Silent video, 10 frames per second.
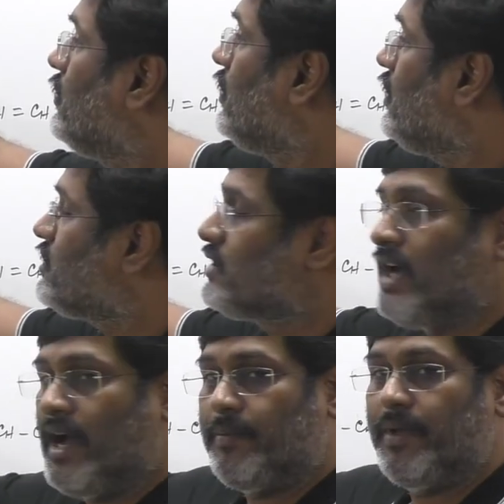this
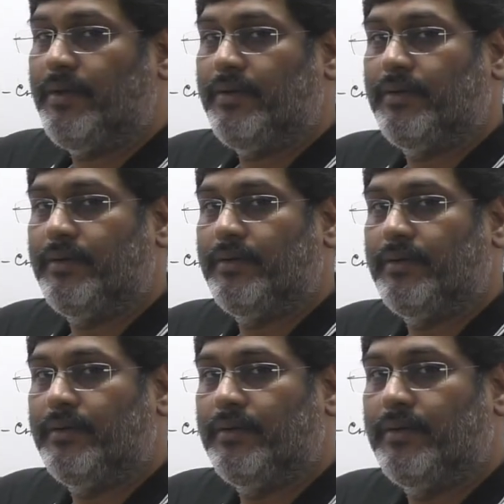carbon
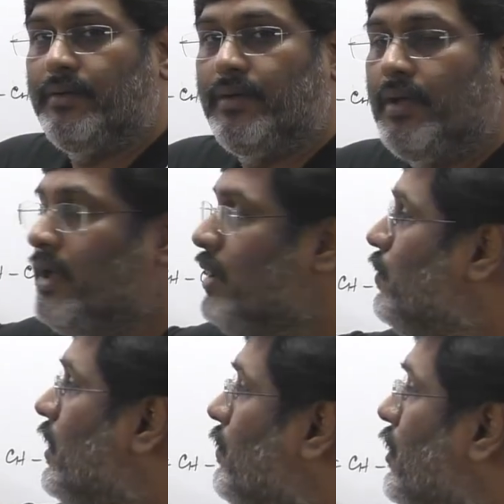
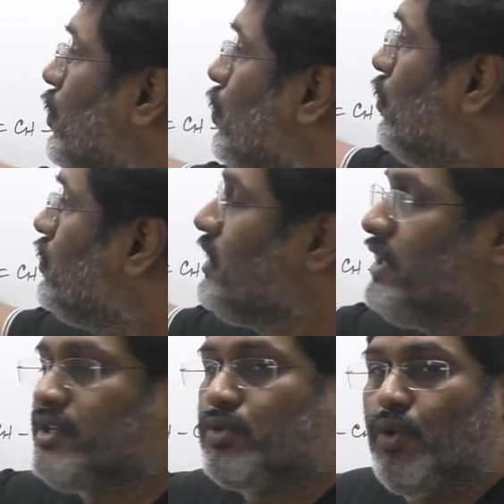will be losing
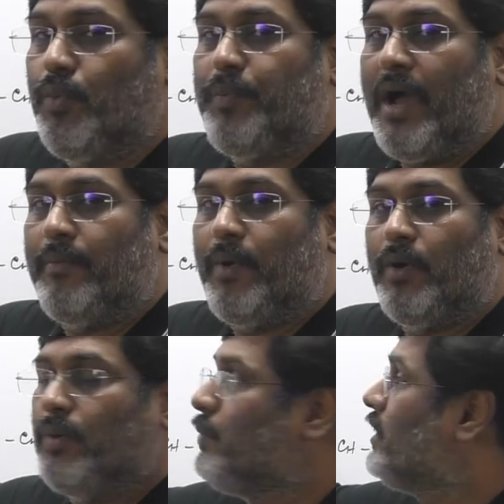its own pi
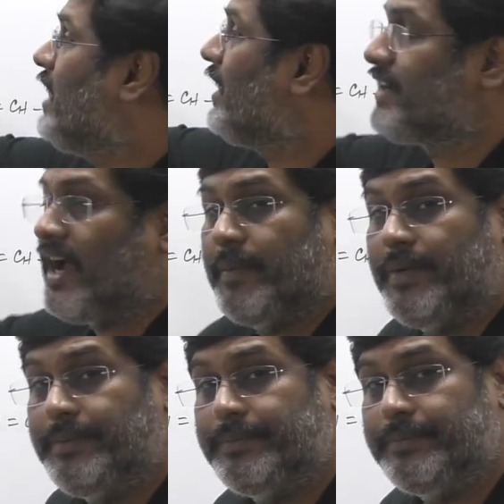bond with that carbon.